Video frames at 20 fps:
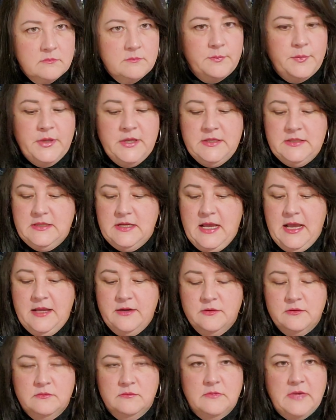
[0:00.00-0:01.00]
But I
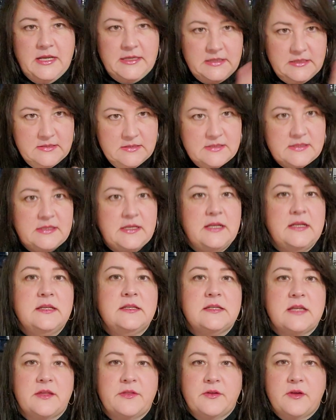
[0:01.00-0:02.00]
didn't see any
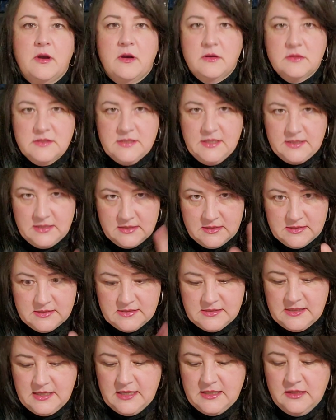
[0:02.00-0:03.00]
death cards. I didn't
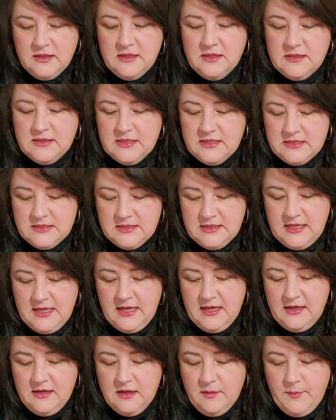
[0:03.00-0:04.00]
see anything to
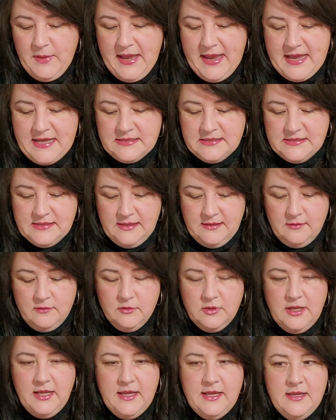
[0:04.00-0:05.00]
indicate a passing,
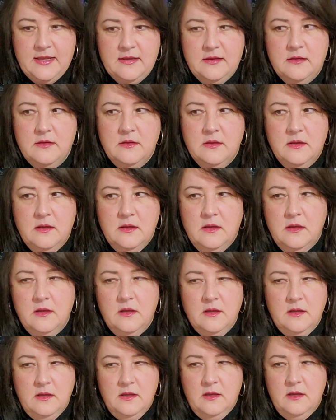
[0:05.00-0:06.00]
okay?
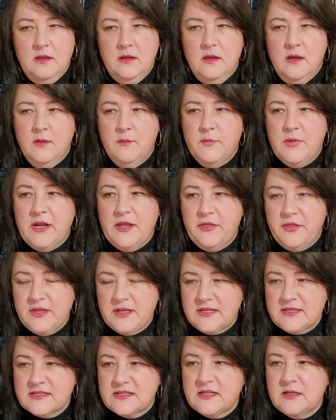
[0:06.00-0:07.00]
But I think
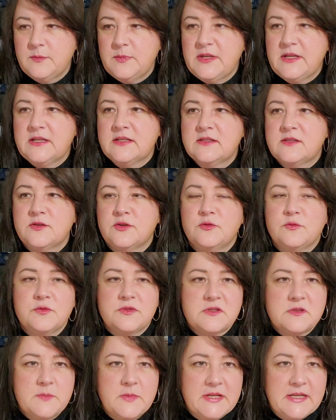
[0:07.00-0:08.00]
he's going to be concerned with
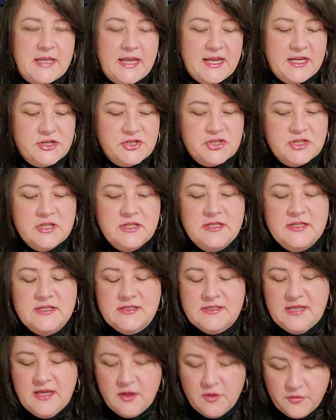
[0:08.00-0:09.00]
his medication,
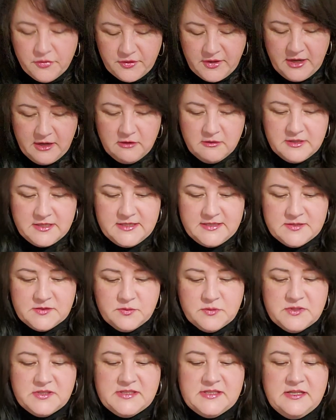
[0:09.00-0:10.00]
his health care he's
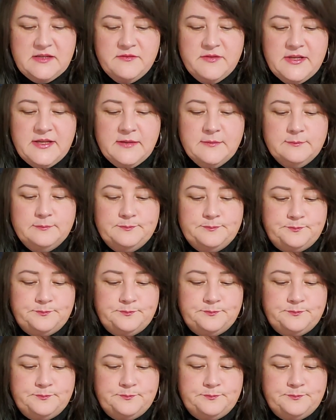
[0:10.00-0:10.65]
receiving.